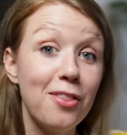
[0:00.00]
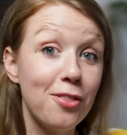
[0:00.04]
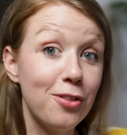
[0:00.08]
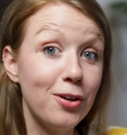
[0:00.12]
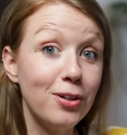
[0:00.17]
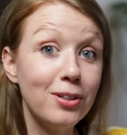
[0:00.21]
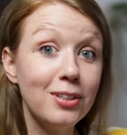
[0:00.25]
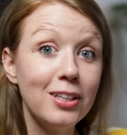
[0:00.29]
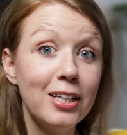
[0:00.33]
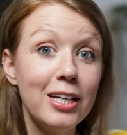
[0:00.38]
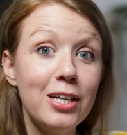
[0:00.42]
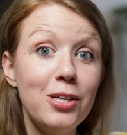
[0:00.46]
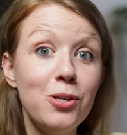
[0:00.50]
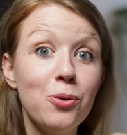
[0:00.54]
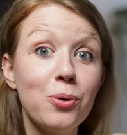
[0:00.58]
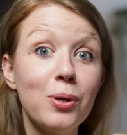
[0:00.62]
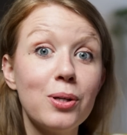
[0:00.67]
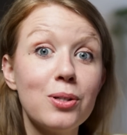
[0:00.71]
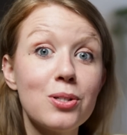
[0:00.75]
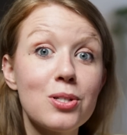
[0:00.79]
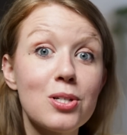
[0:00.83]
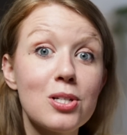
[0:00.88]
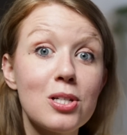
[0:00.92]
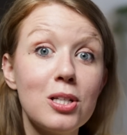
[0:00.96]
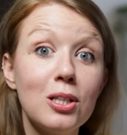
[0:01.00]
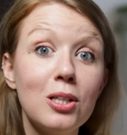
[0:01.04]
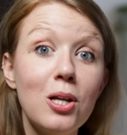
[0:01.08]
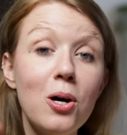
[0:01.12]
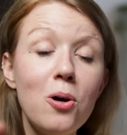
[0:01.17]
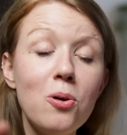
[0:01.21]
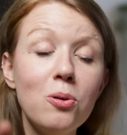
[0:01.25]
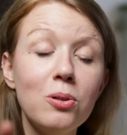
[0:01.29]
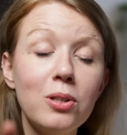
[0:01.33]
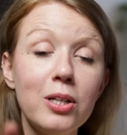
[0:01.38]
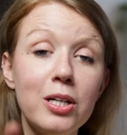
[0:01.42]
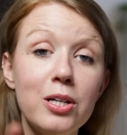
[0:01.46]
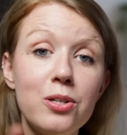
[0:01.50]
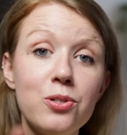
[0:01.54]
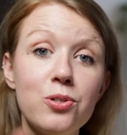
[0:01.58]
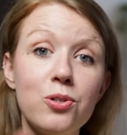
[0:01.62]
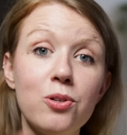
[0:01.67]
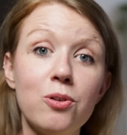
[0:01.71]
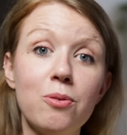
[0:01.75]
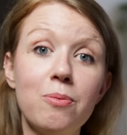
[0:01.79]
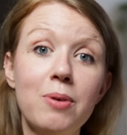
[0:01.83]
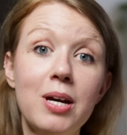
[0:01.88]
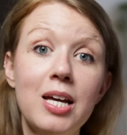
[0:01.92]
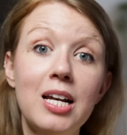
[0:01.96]
And thirdly, you can slowly
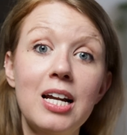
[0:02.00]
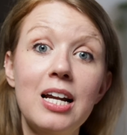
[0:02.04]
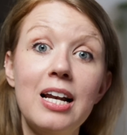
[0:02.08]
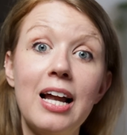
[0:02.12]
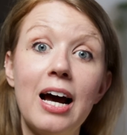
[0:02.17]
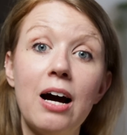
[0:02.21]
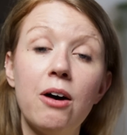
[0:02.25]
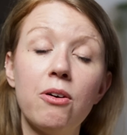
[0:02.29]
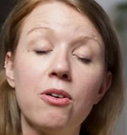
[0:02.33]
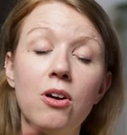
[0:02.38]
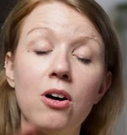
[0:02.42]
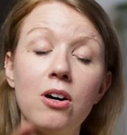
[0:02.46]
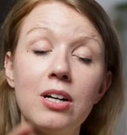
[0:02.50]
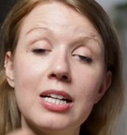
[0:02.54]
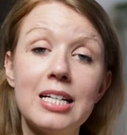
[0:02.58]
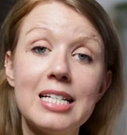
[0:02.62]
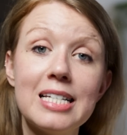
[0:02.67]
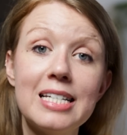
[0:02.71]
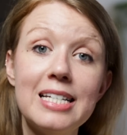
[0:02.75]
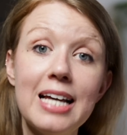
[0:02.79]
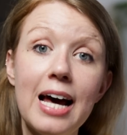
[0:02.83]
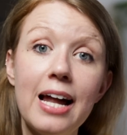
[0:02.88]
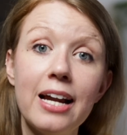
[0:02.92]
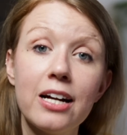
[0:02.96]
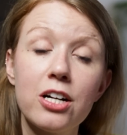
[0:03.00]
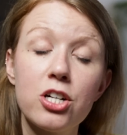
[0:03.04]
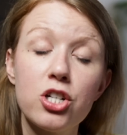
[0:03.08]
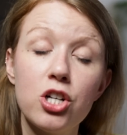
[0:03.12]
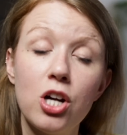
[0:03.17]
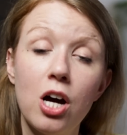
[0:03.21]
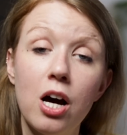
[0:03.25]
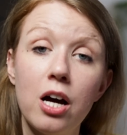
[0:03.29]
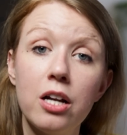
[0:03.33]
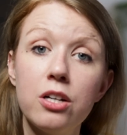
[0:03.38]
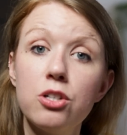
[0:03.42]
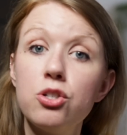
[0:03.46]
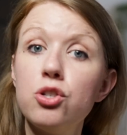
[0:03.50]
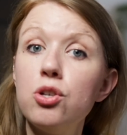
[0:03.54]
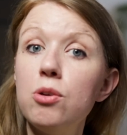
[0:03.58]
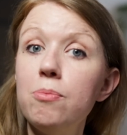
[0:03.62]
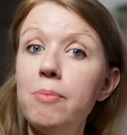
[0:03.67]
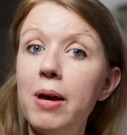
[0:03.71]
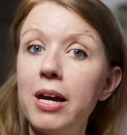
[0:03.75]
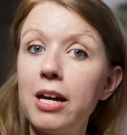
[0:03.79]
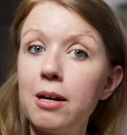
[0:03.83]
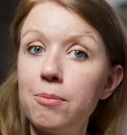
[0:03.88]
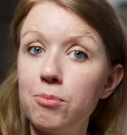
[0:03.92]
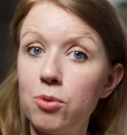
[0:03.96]
zoom in and out on a static shot to
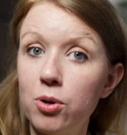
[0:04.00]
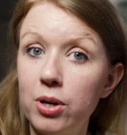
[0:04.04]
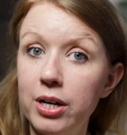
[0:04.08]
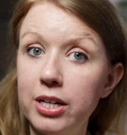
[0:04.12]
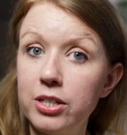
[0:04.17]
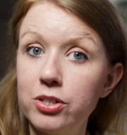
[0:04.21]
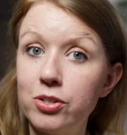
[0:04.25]
make it more